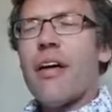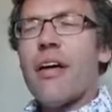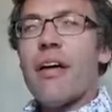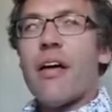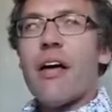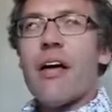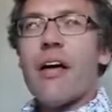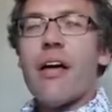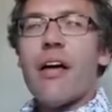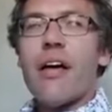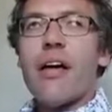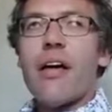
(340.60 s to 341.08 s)

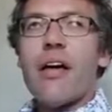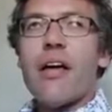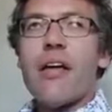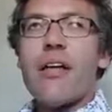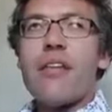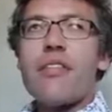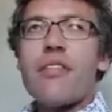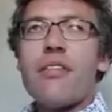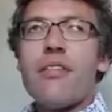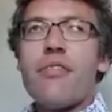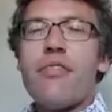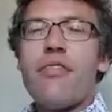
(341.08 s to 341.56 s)
uh,
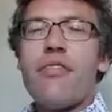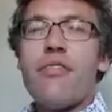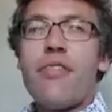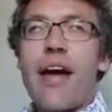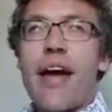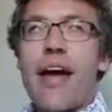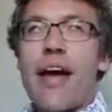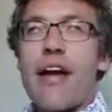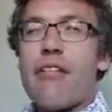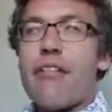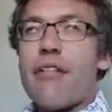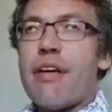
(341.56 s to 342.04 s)
sort of
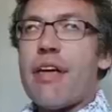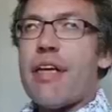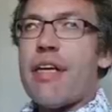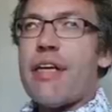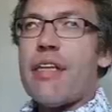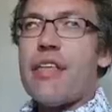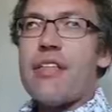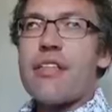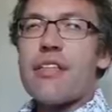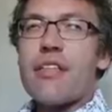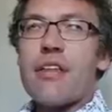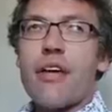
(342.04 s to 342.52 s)

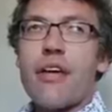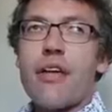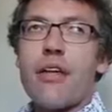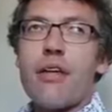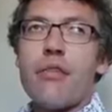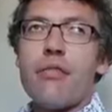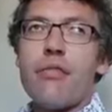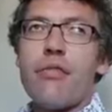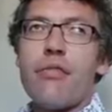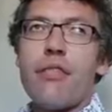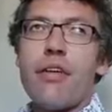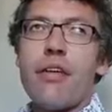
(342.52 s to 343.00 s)
fairies, kind
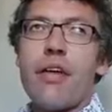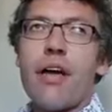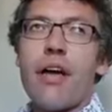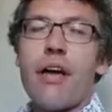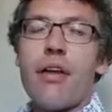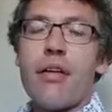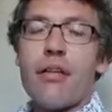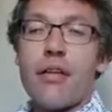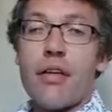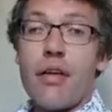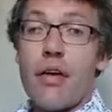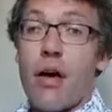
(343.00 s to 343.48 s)
of, you
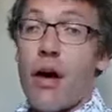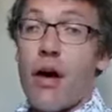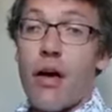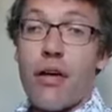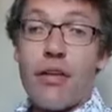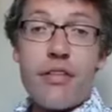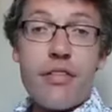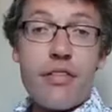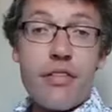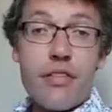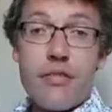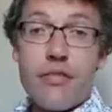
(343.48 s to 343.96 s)
know,
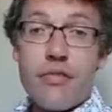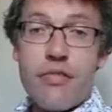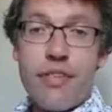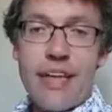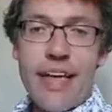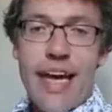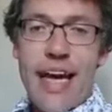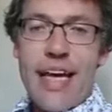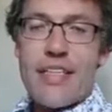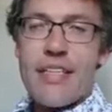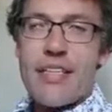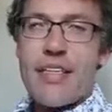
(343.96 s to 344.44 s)
gardens of
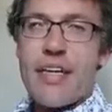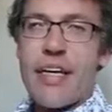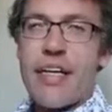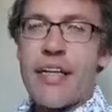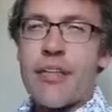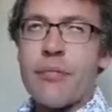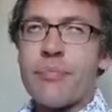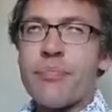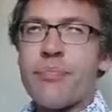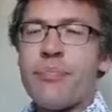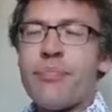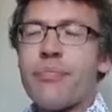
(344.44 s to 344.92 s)

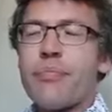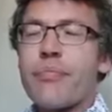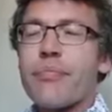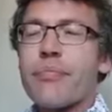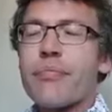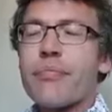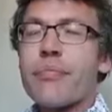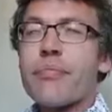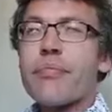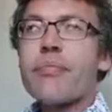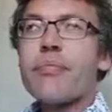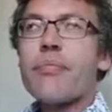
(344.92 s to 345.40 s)
forgetting.
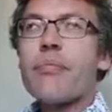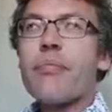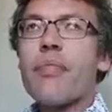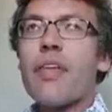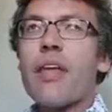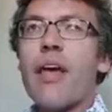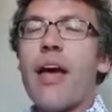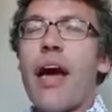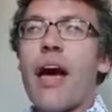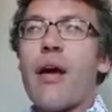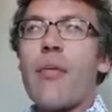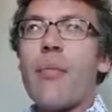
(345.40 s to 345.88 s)

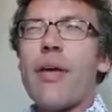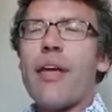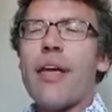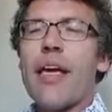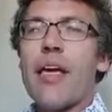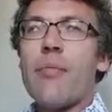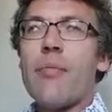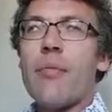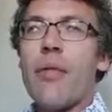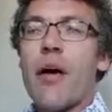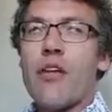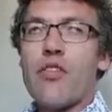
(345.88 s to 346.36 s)
And we
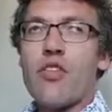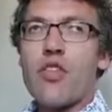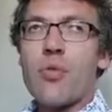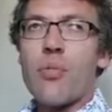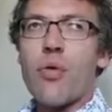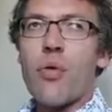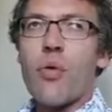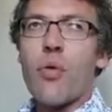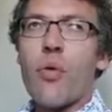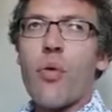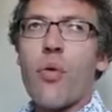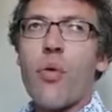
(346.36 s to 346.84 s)
get much
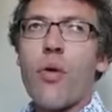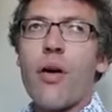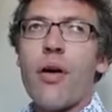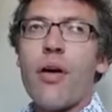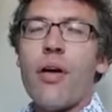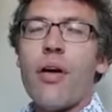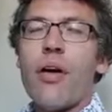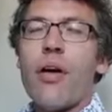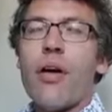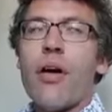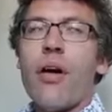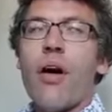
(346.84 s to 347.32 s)
more
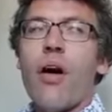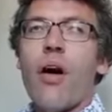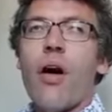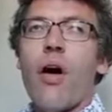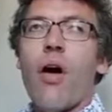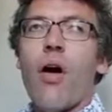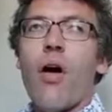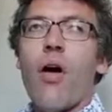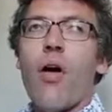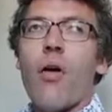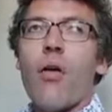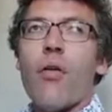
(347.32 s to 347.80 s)

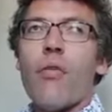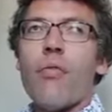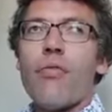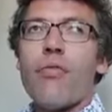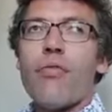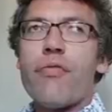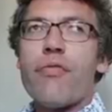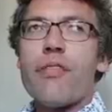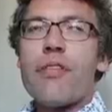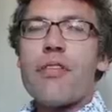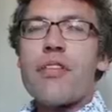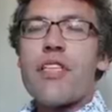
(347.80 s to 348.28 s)
of
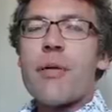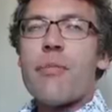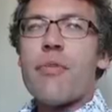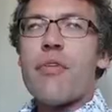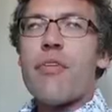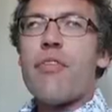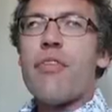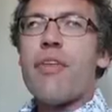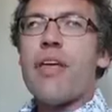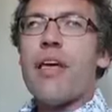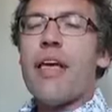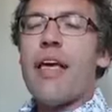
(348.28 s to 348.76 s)
some
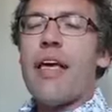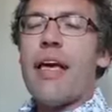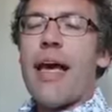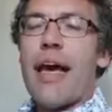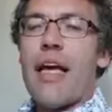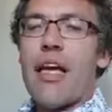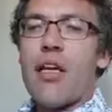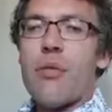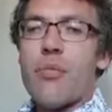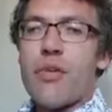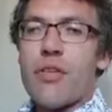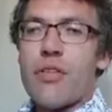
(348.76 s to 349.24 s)
of the
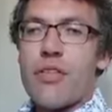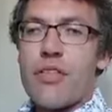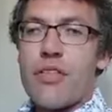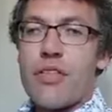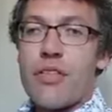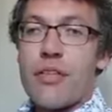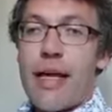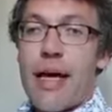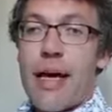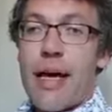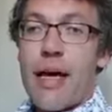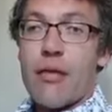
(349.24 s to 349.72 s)

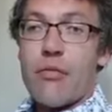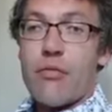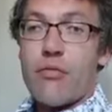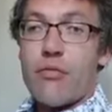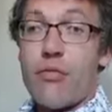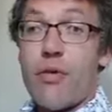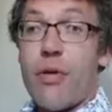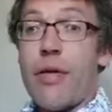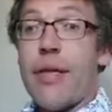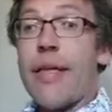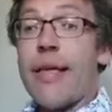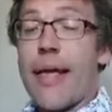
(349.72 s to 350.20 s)
elements that
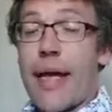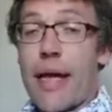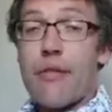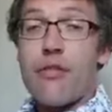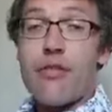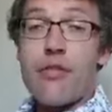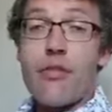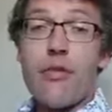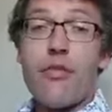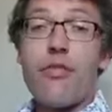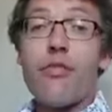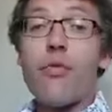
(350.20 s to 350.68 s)
really came
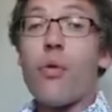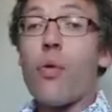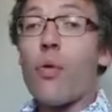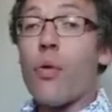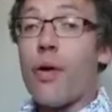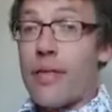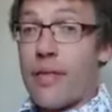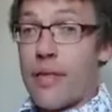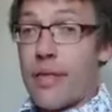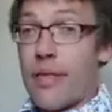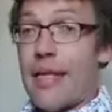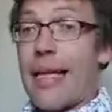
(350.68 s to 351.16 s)
to the
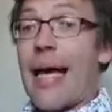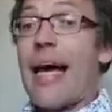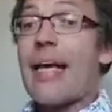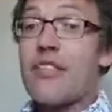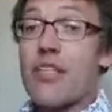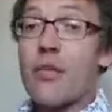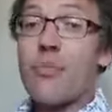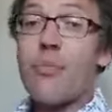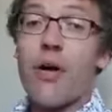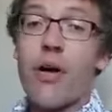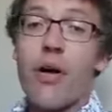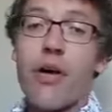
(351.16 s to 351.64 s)
fore in the
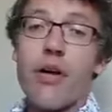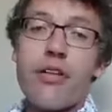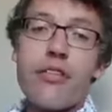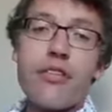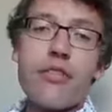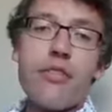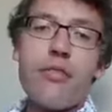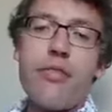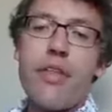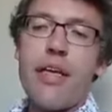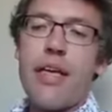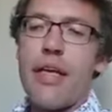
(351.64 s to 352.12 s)
latter parts
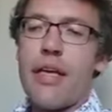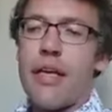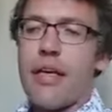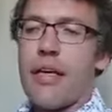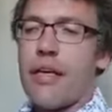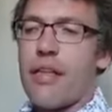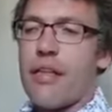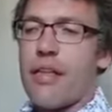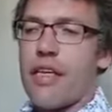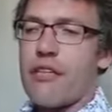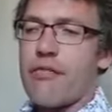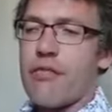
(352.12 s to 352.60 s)
of the
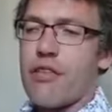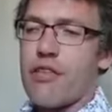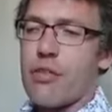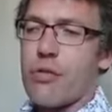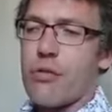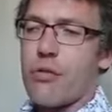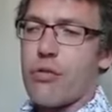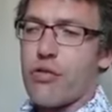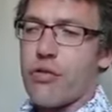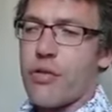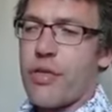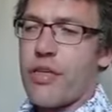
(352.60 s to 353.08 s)
uh, the
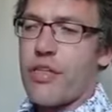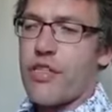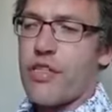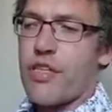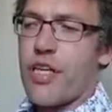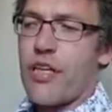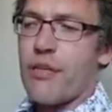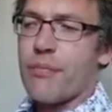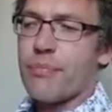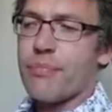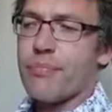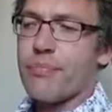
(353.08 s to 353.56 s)
original trilogy.